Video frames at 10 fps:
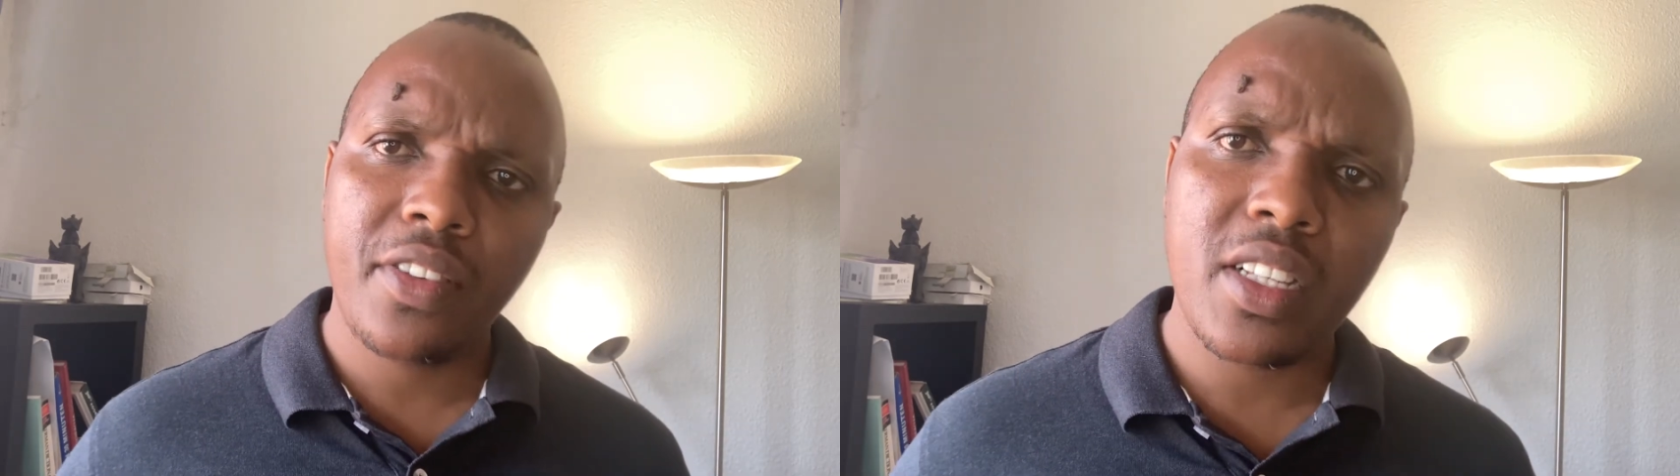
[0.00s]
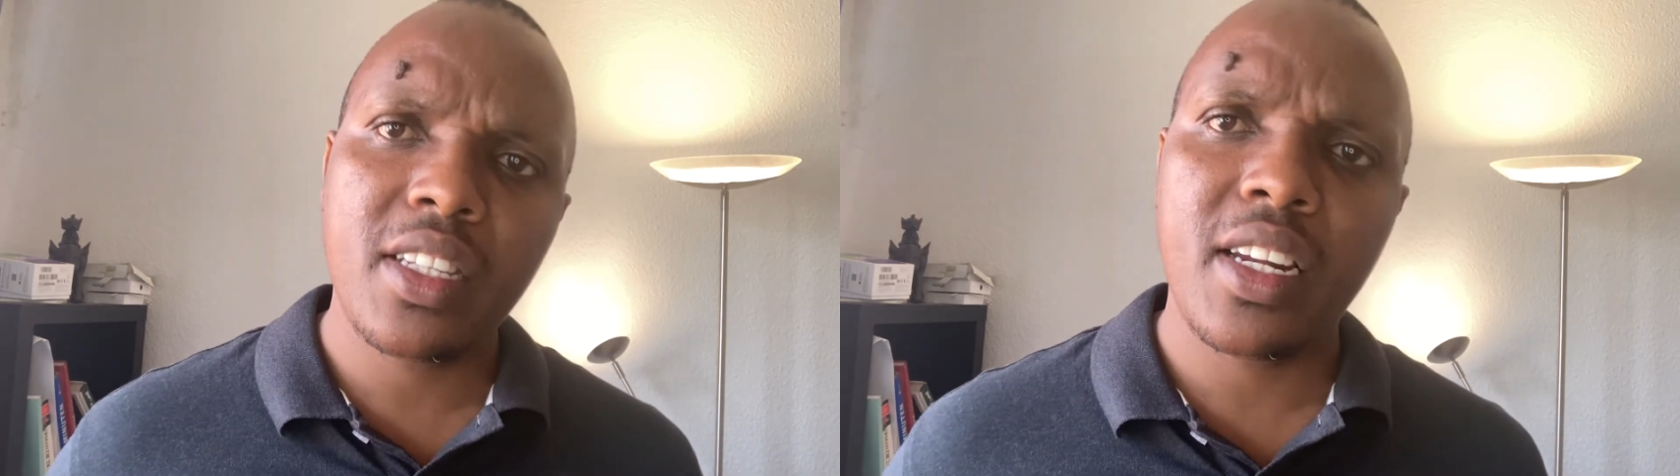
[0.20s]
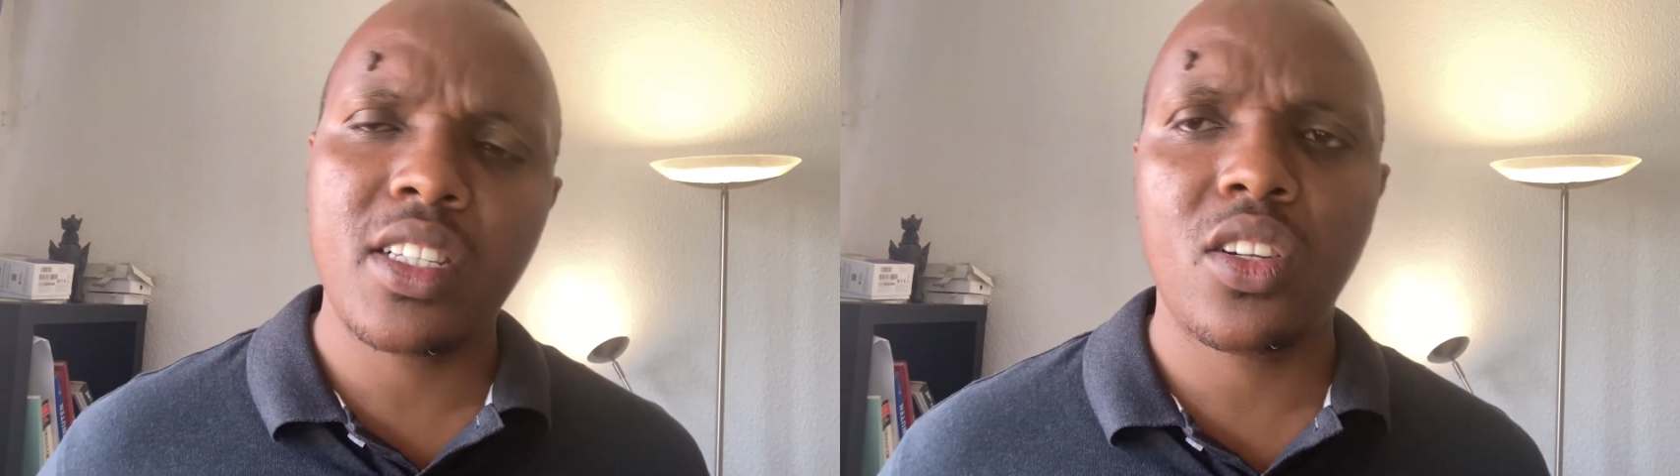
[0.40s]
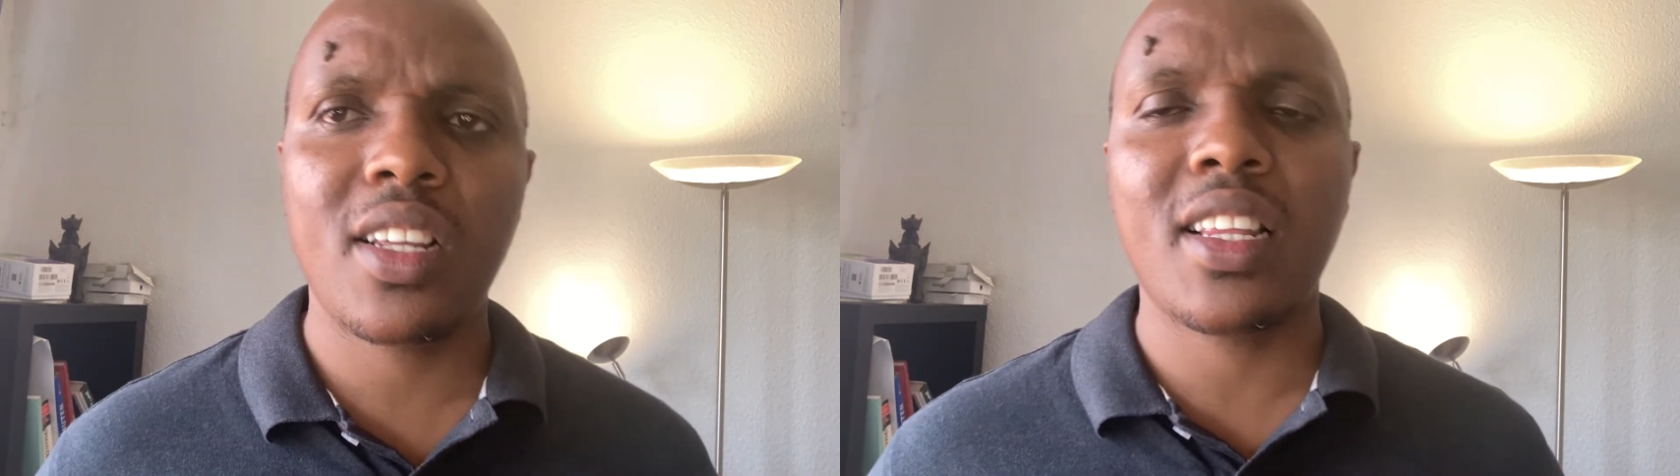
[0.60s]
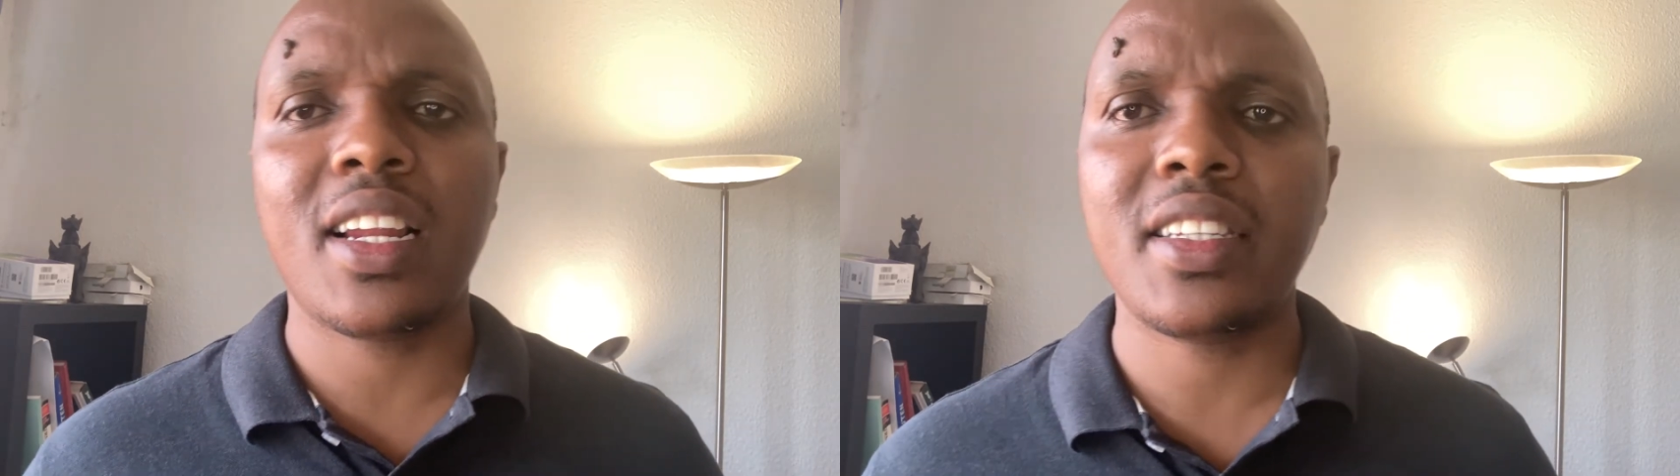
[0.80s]
fancy
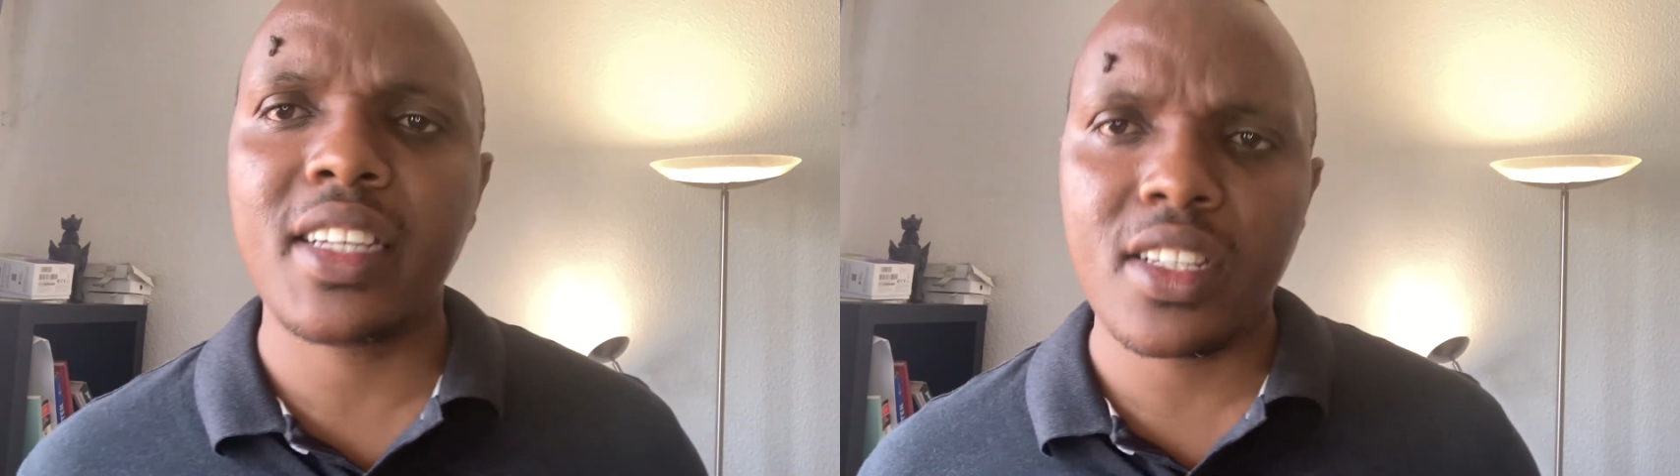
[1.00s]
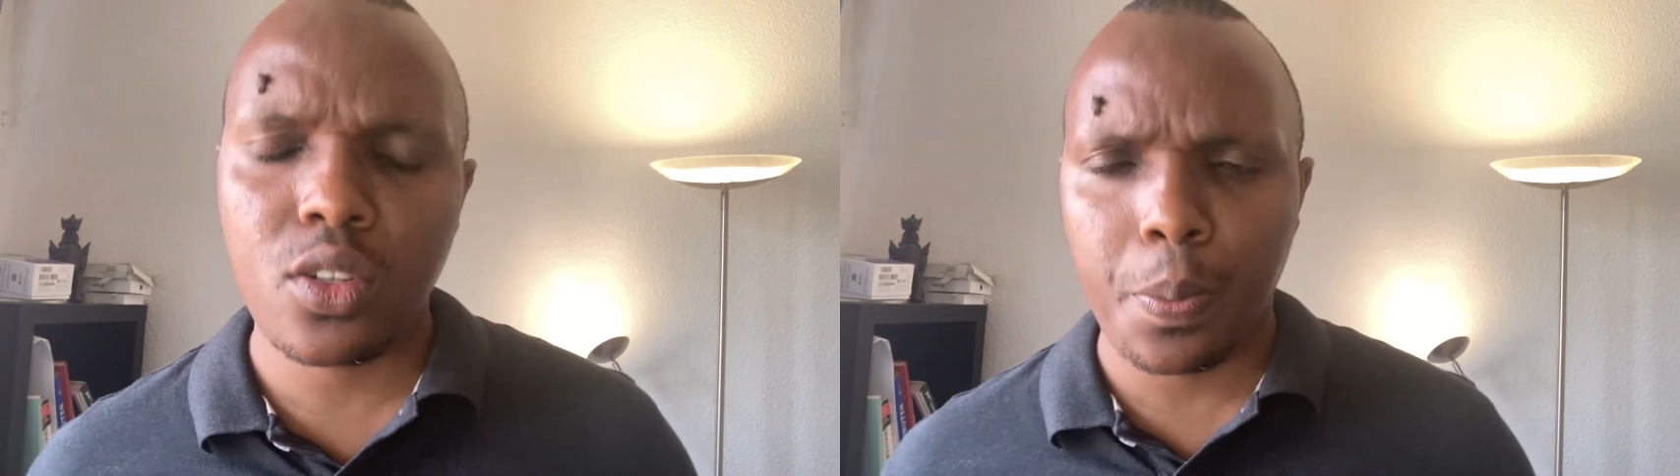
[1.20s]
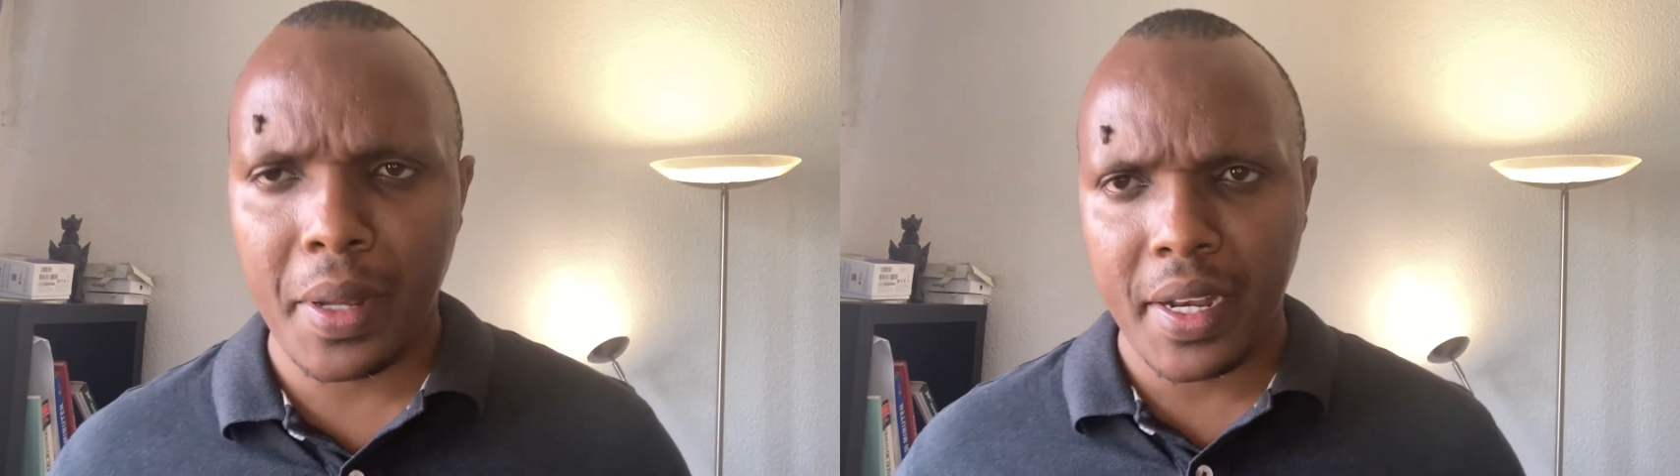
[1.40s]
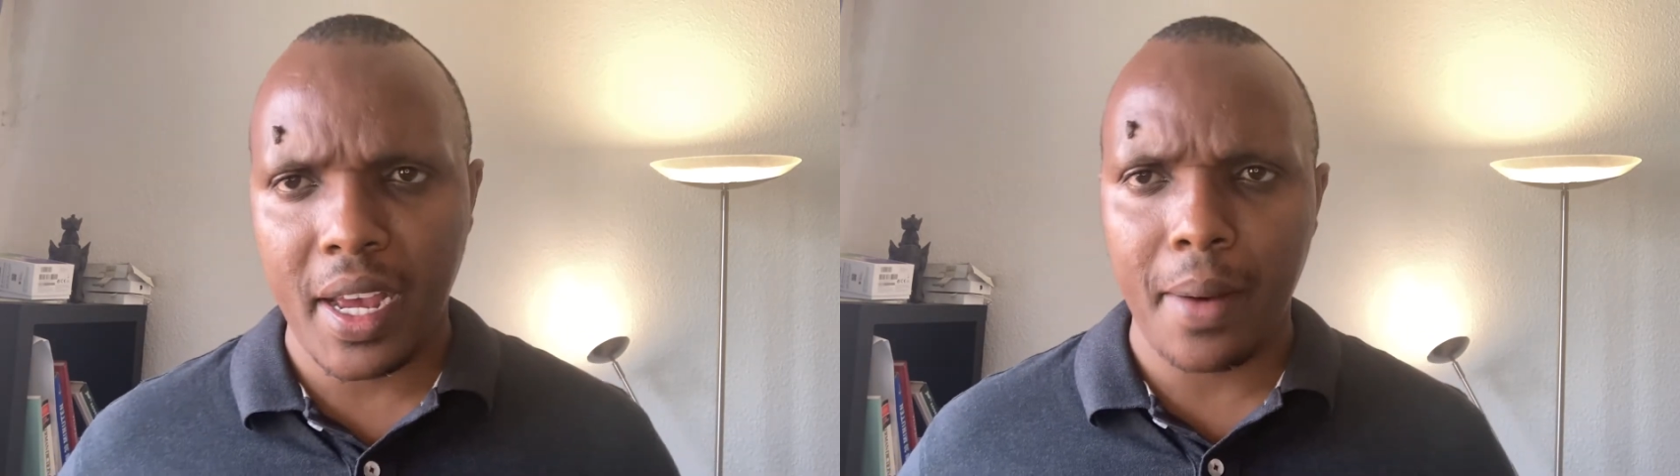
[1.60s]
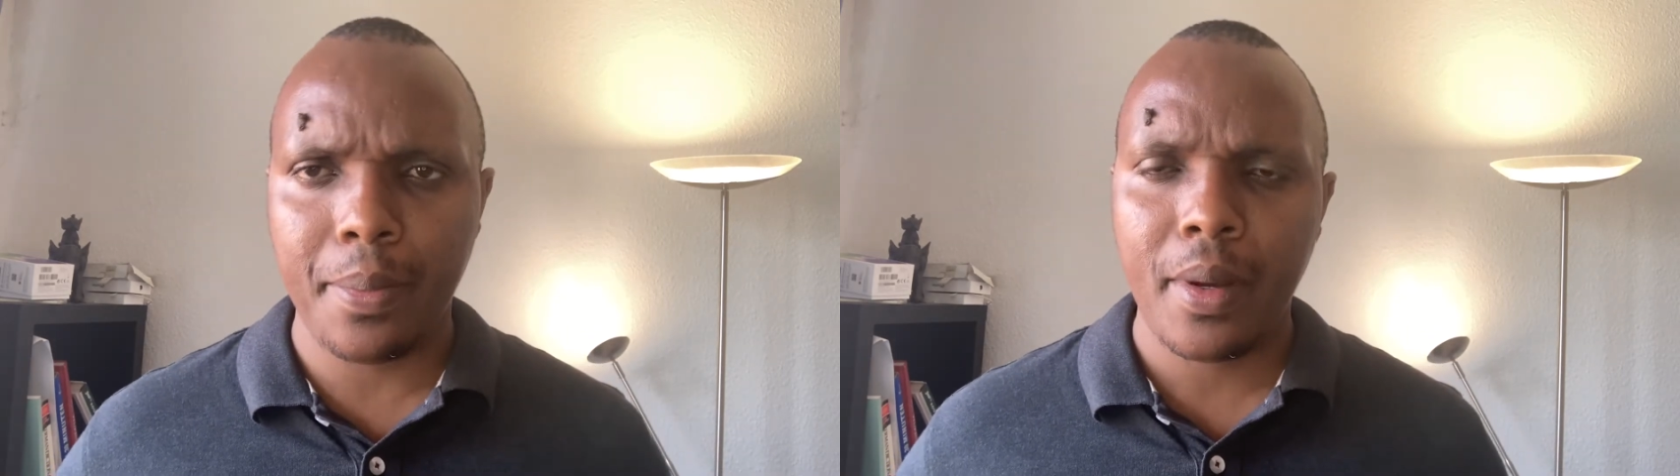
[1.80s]
restaurant that had just opened
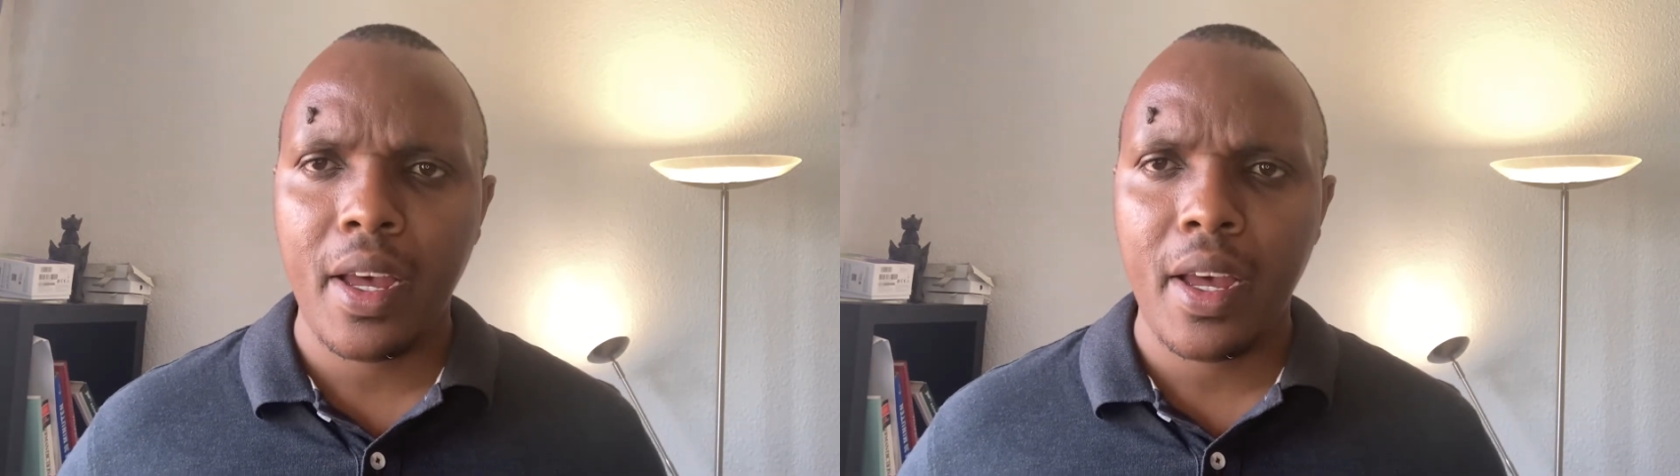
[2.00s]
up,